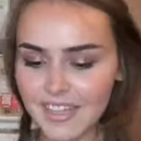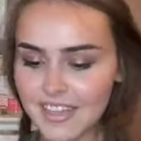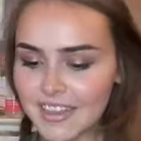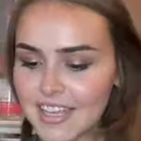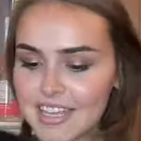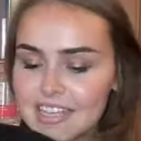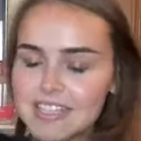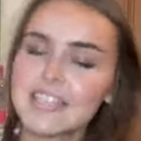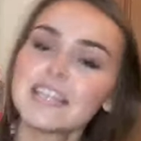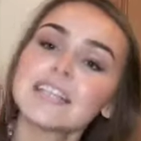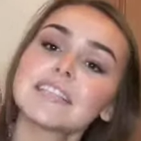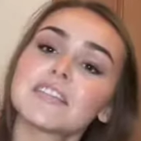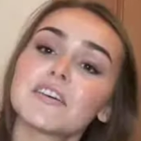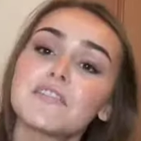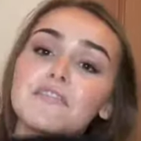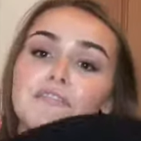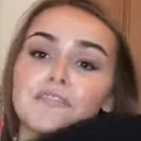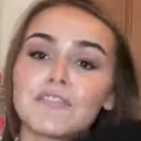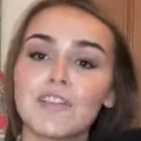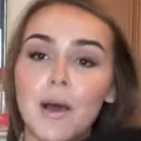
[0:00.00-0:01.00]
This is
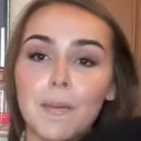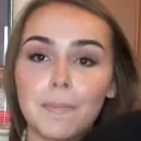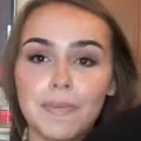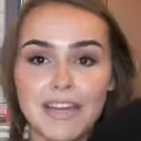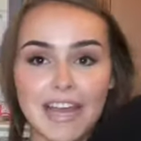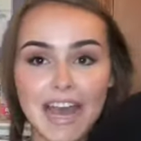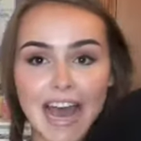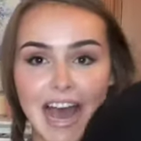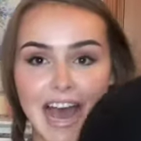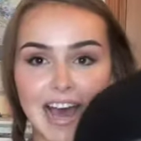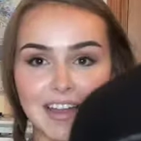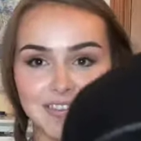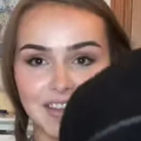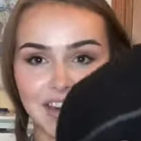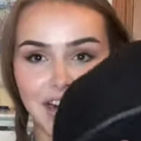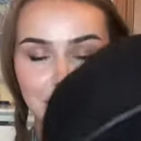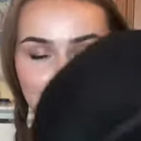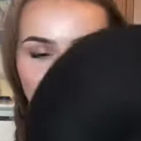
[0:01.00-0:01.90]
the floppy hat that